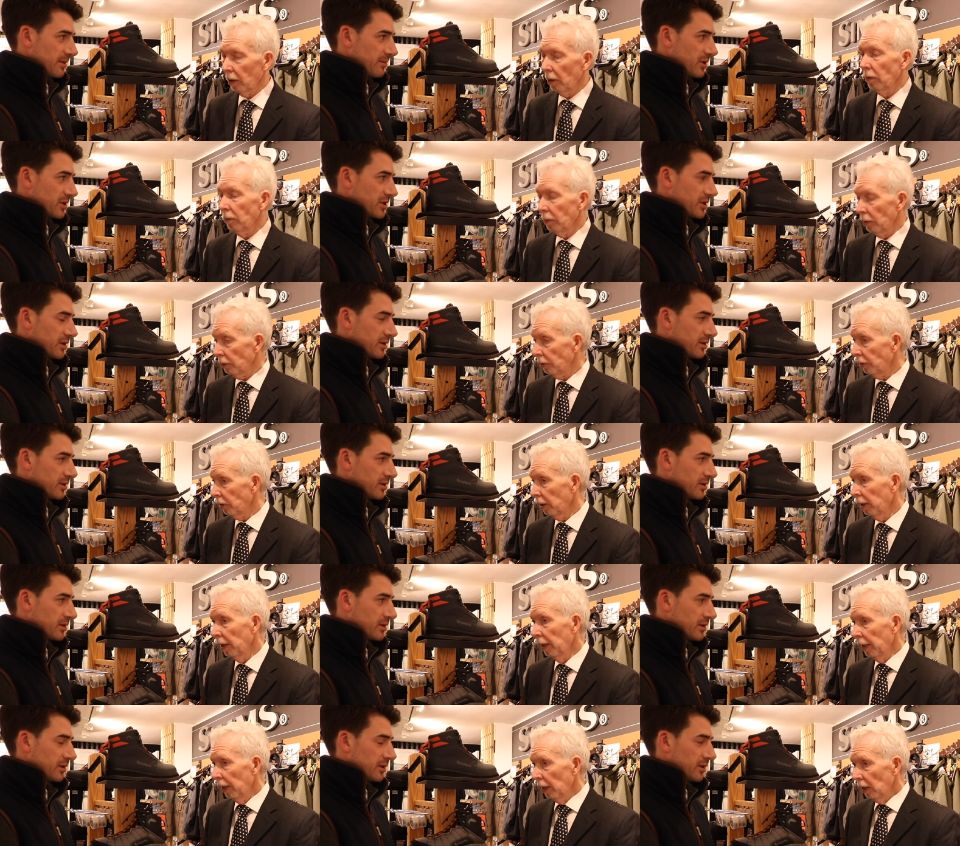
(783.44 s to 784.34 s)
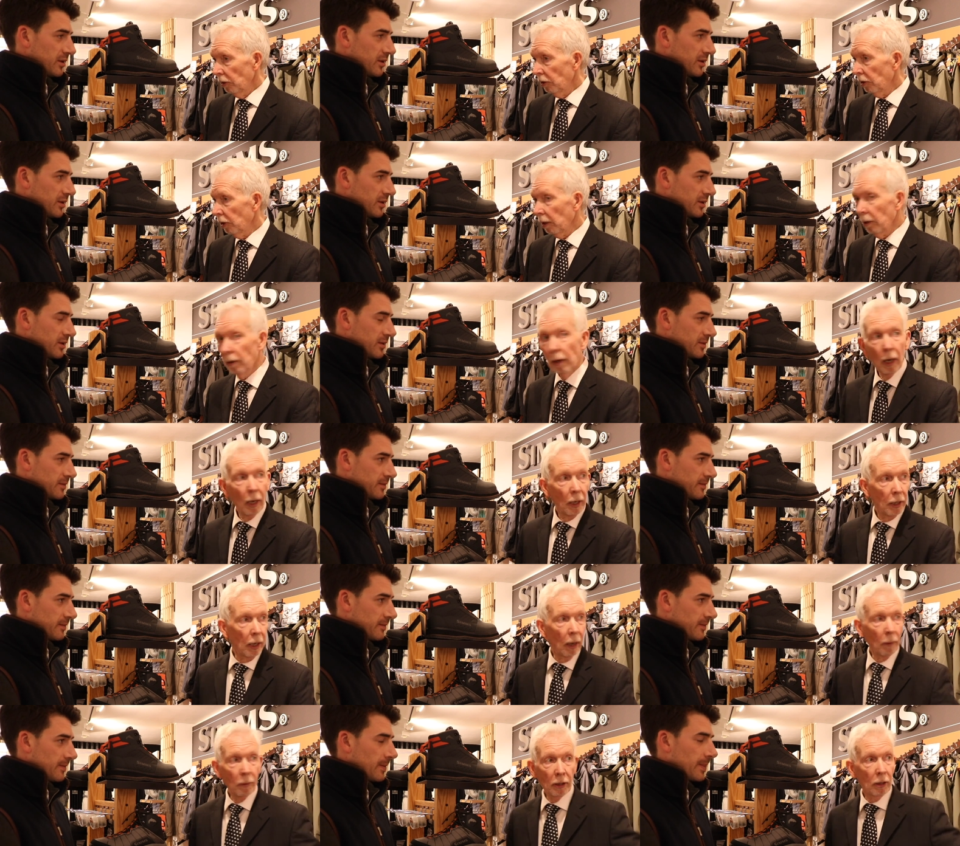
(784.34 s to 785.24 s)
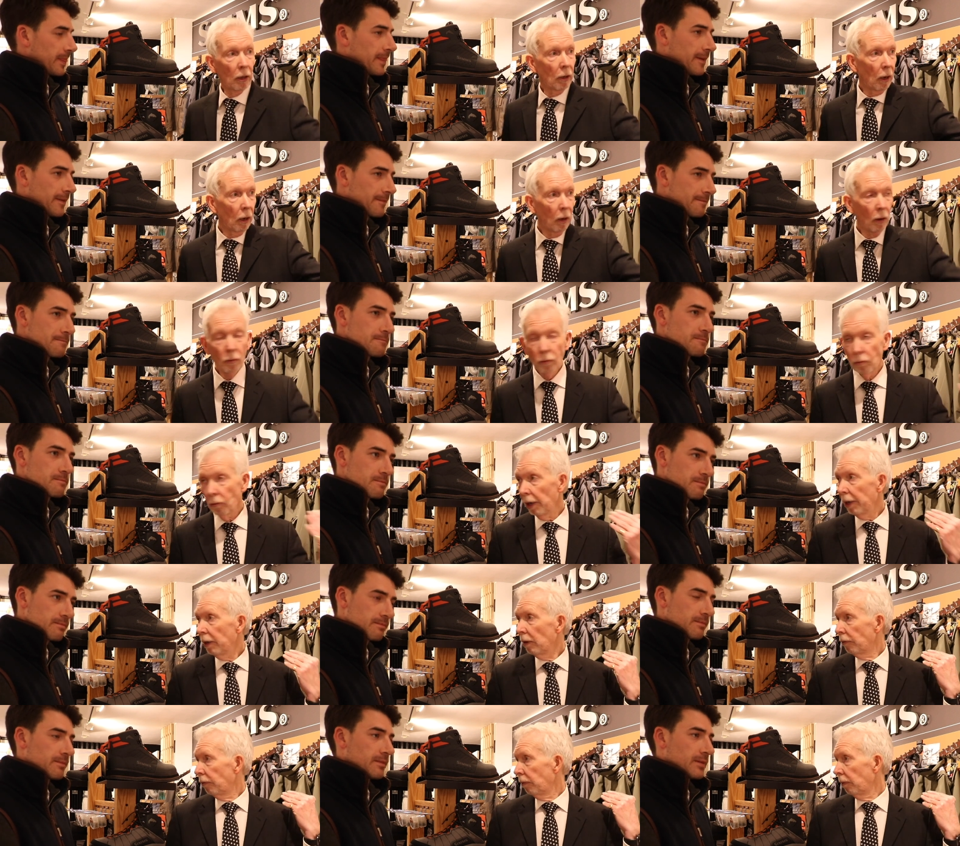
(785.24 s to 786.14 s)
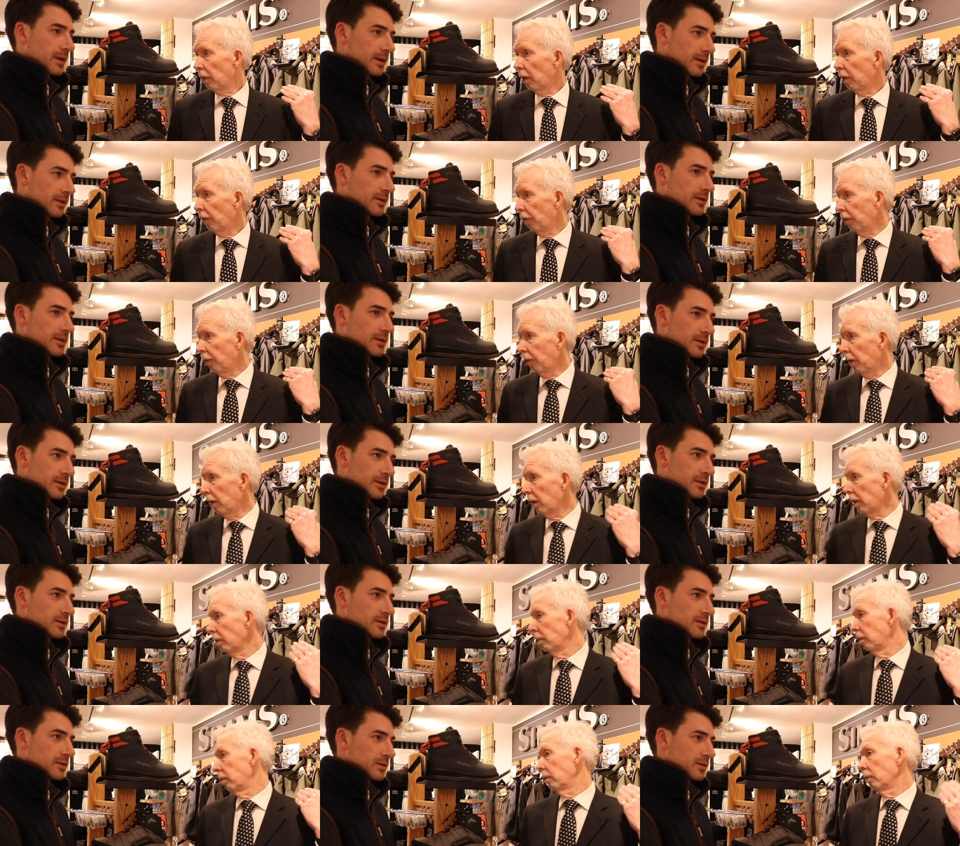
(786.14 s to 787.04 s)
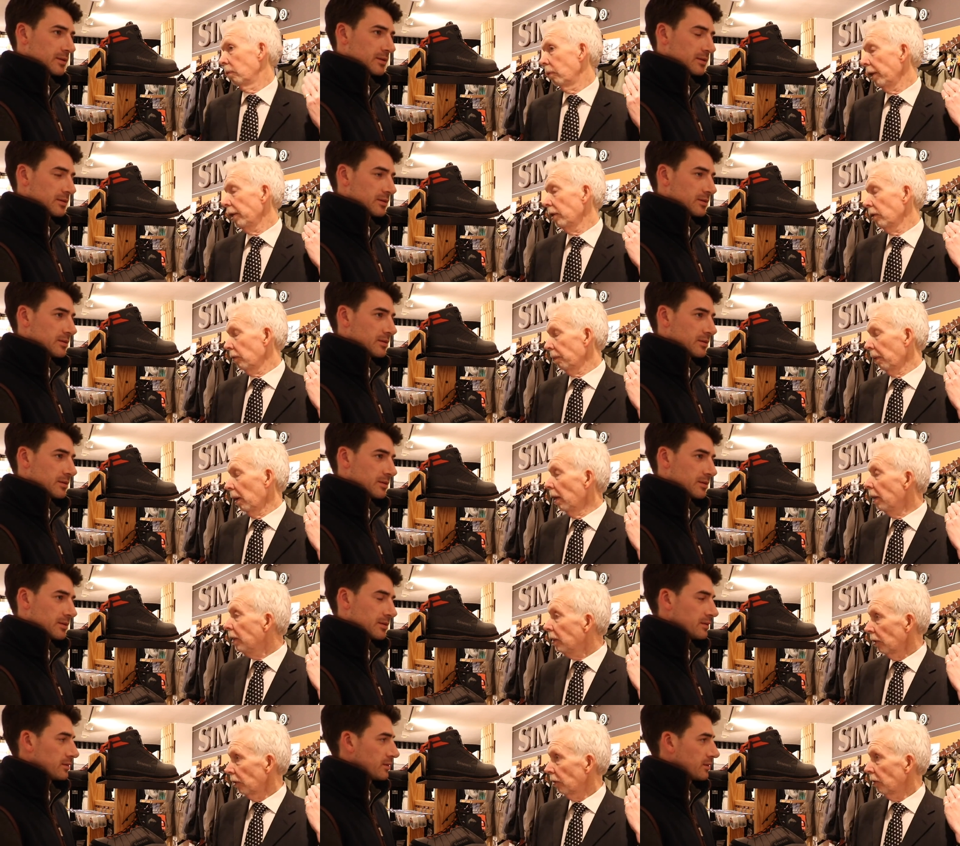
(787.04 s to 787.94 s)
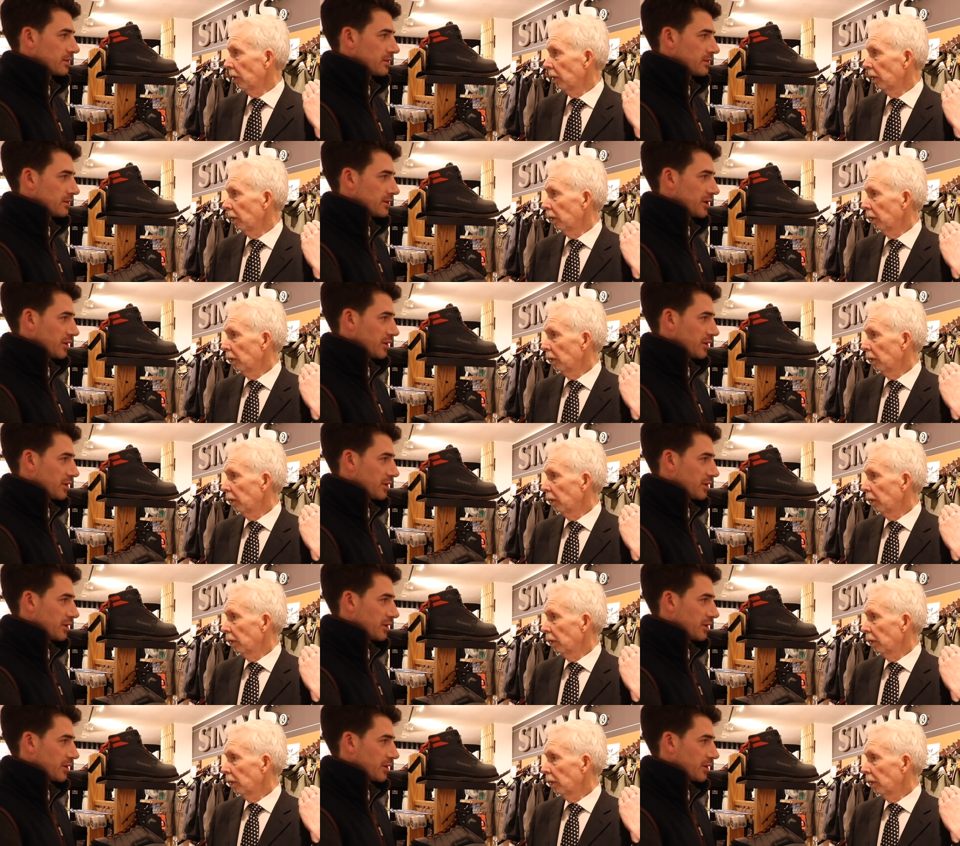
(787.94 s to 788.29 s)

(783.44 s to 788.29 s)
Speaker 1: cold water. So yeah, we got a whole ray of, of uh, waders behind us.